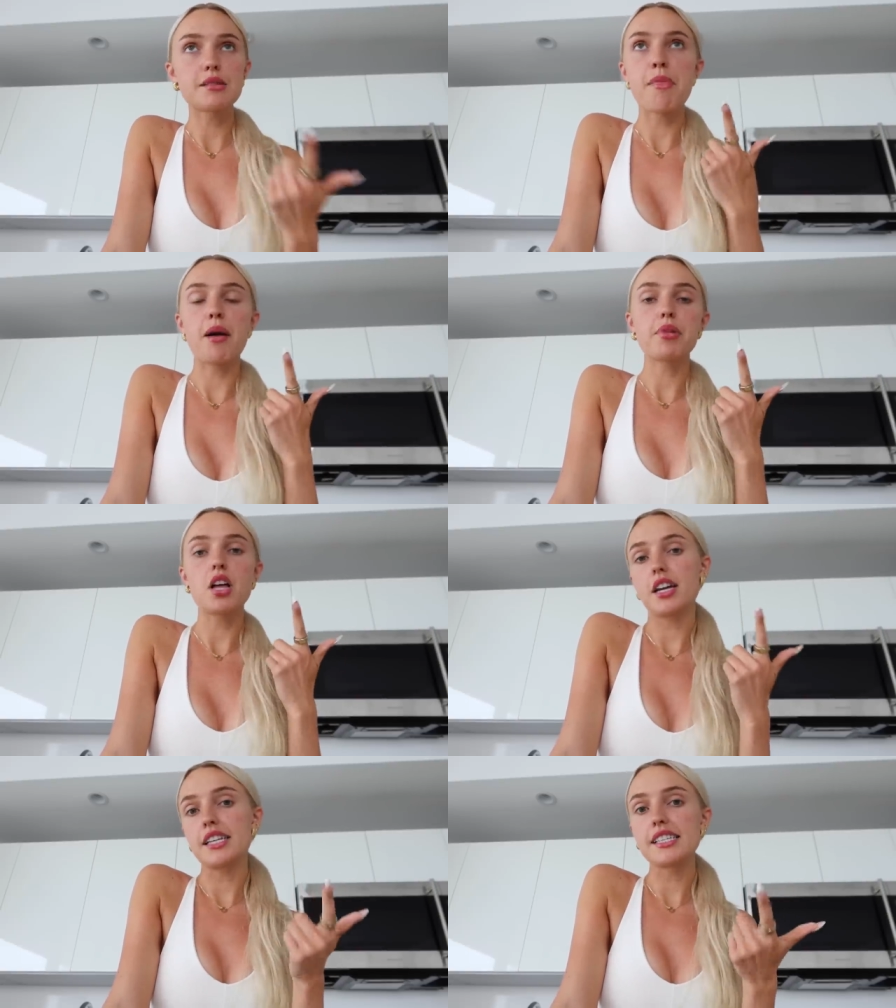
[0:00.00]
mat
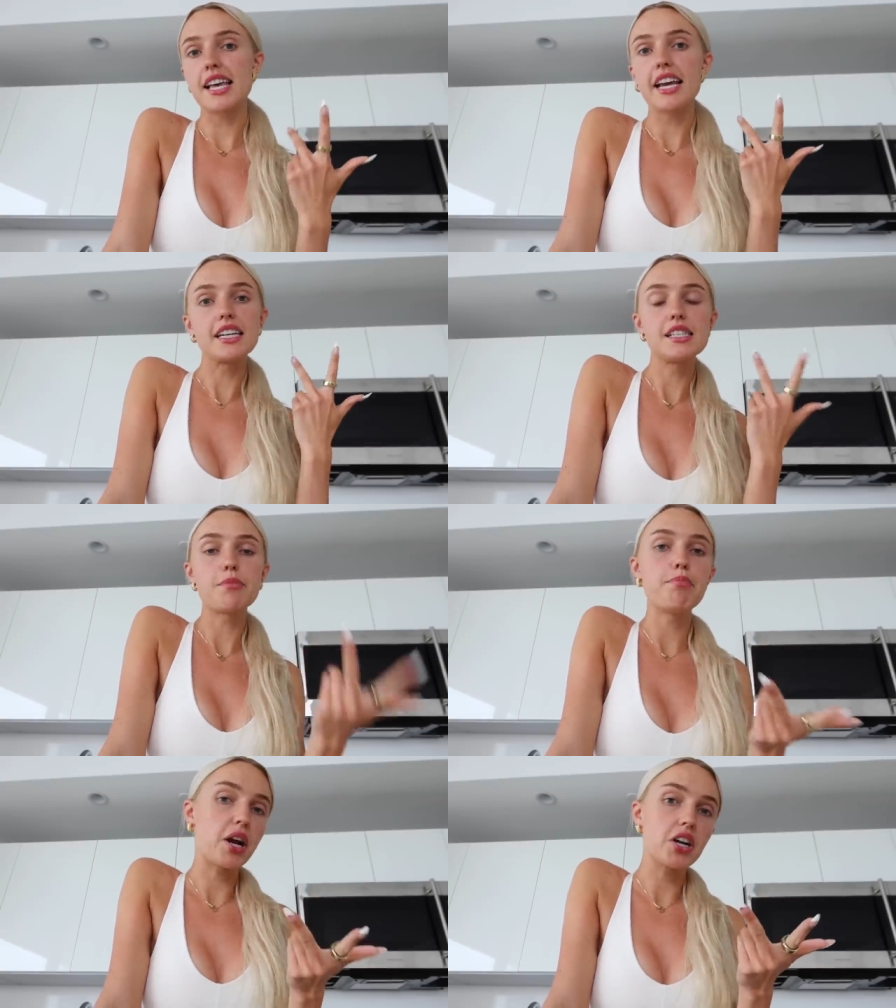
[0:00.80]
Pilates, and
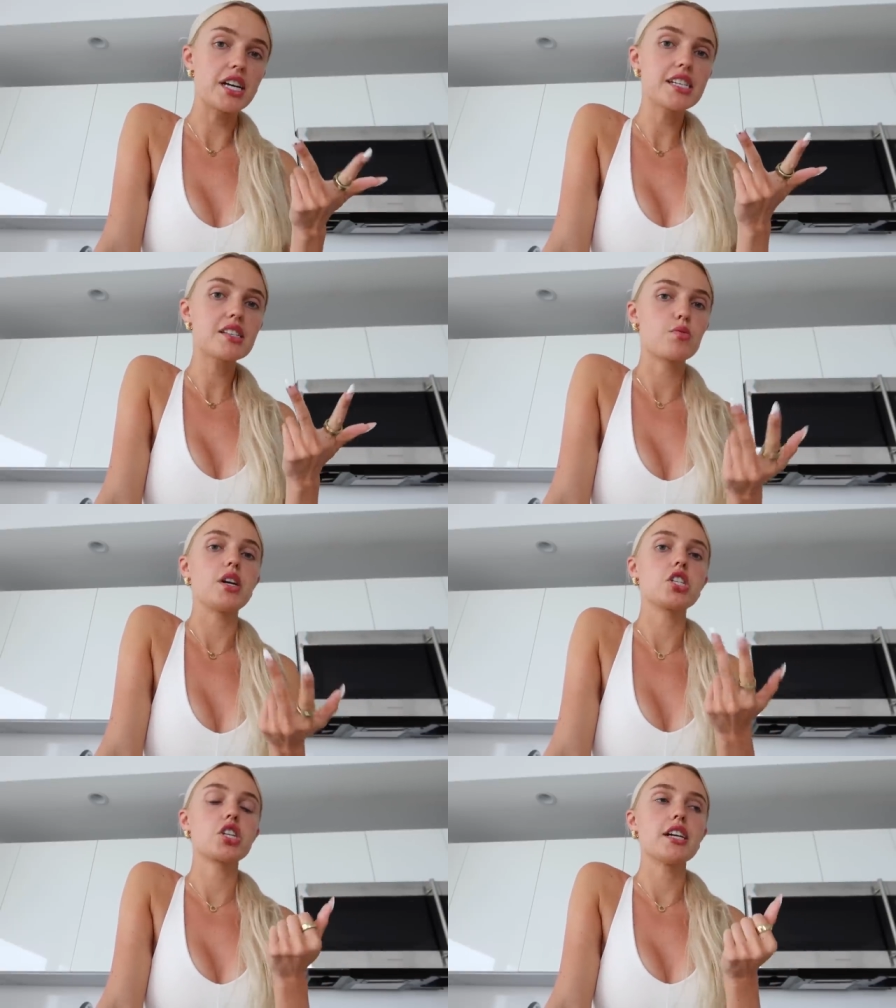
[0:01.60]
Barre's,
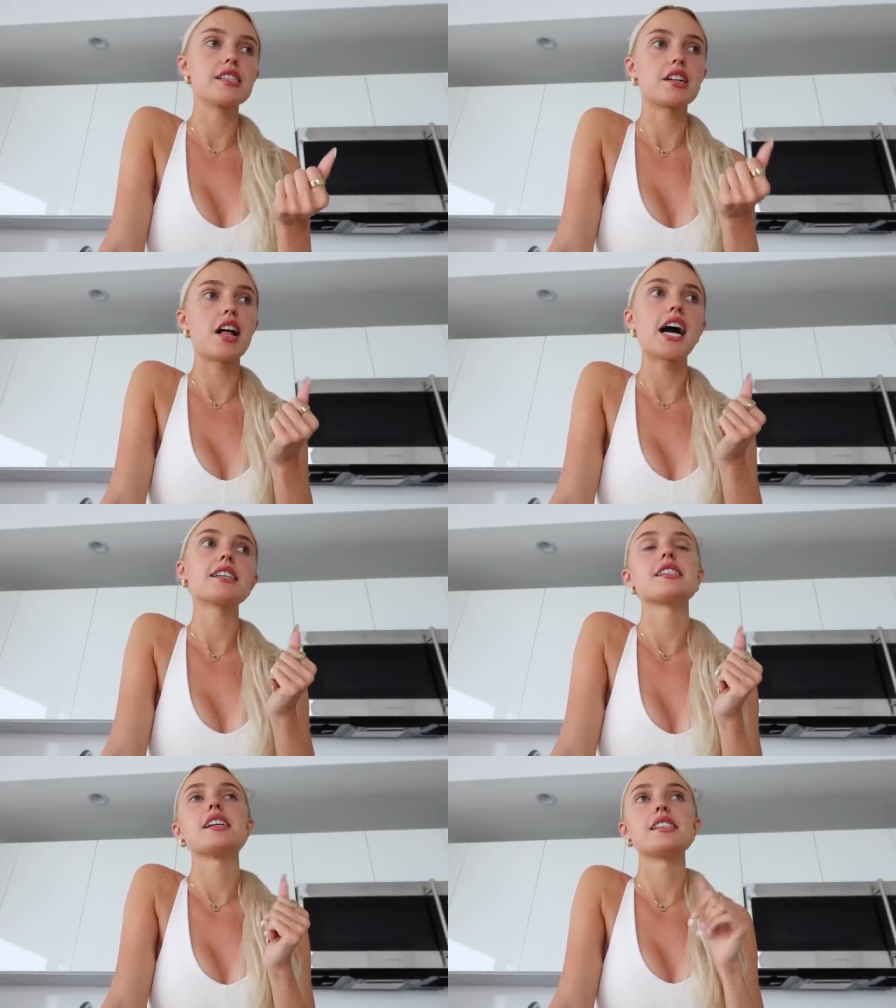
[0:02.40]
which is a
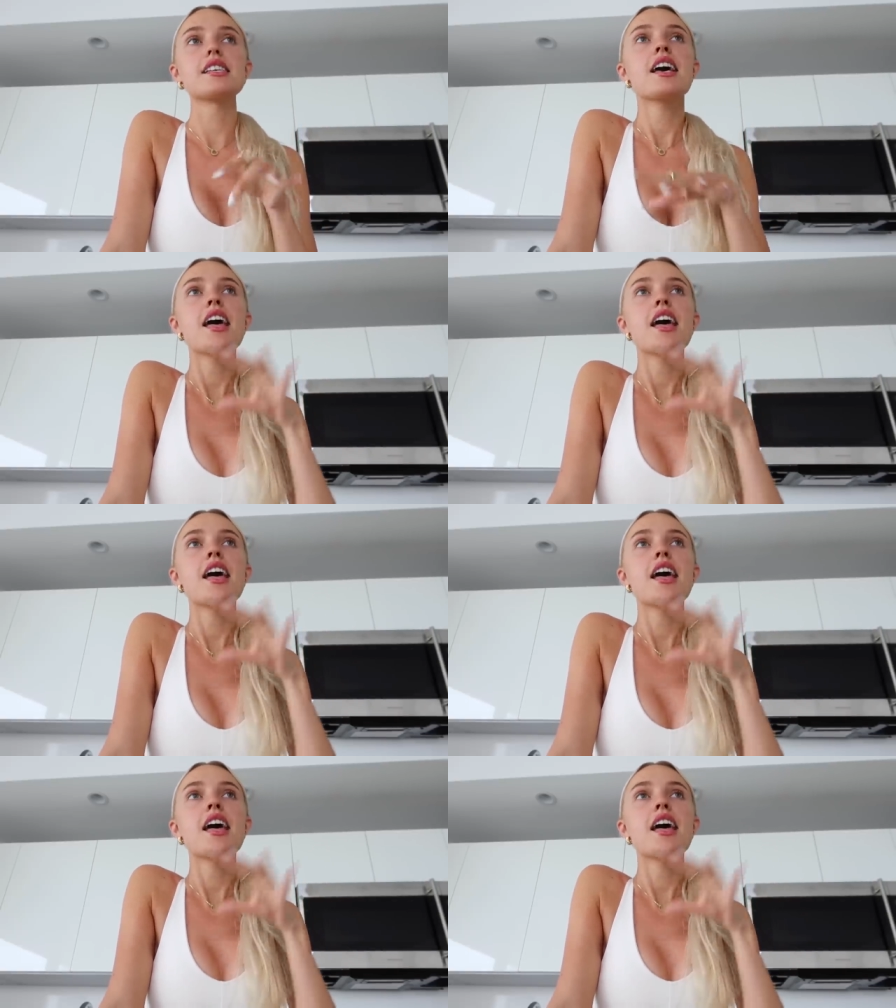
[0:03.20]
class that is